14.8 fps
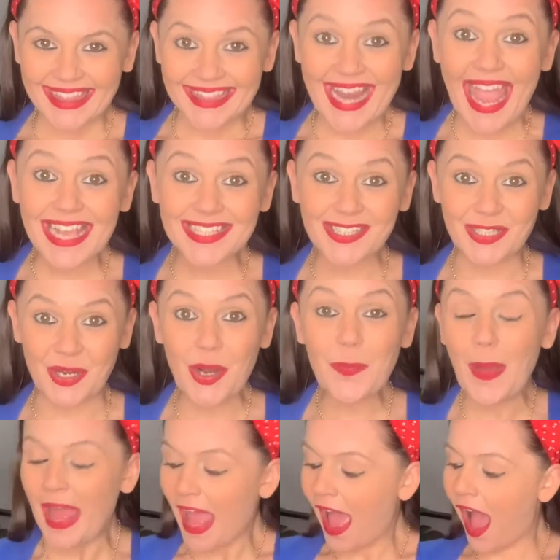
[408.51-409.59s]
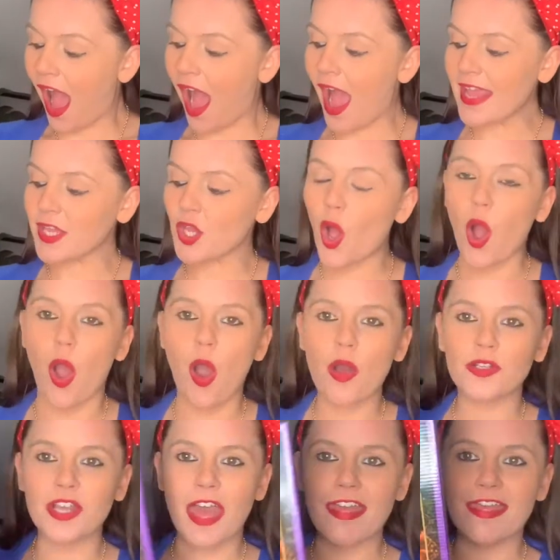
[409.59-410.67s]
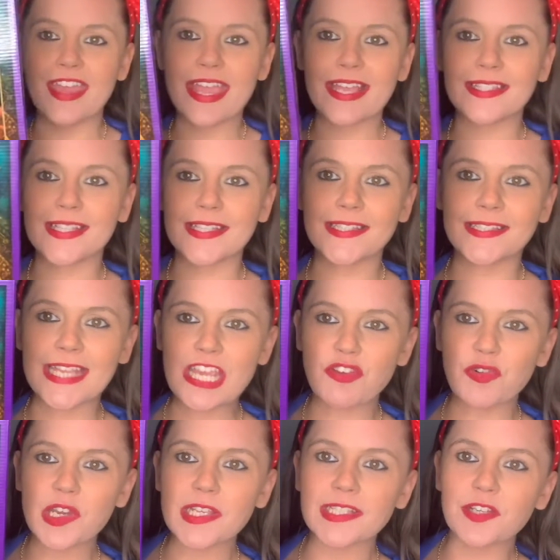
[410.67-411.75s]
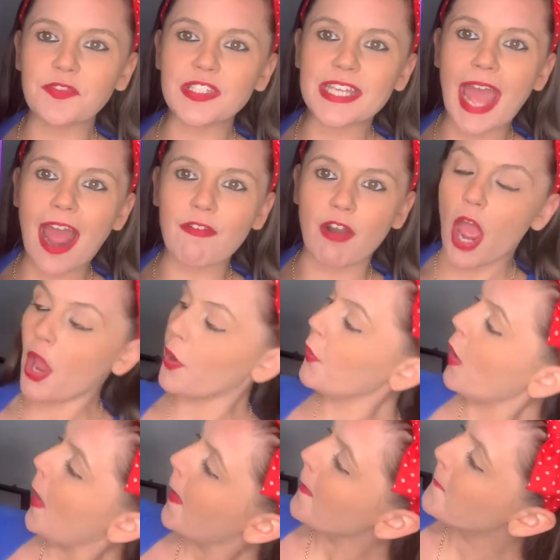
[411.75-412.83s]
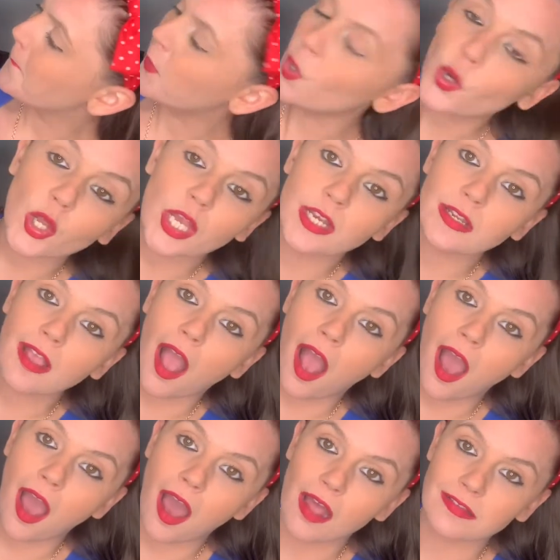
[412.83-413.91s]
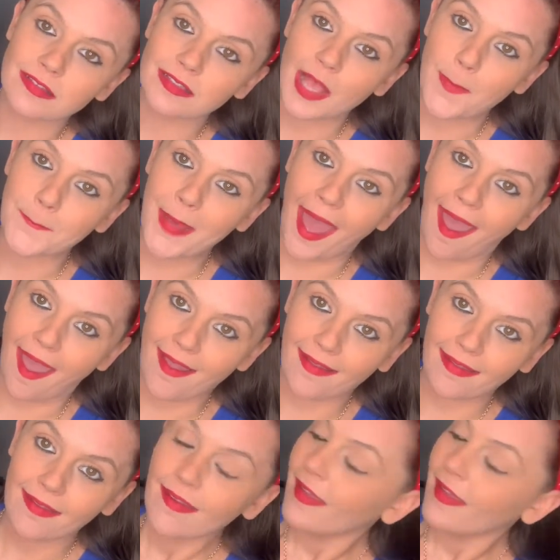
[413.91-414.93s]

Next up, I got this Secrets of Tarot book and cards pack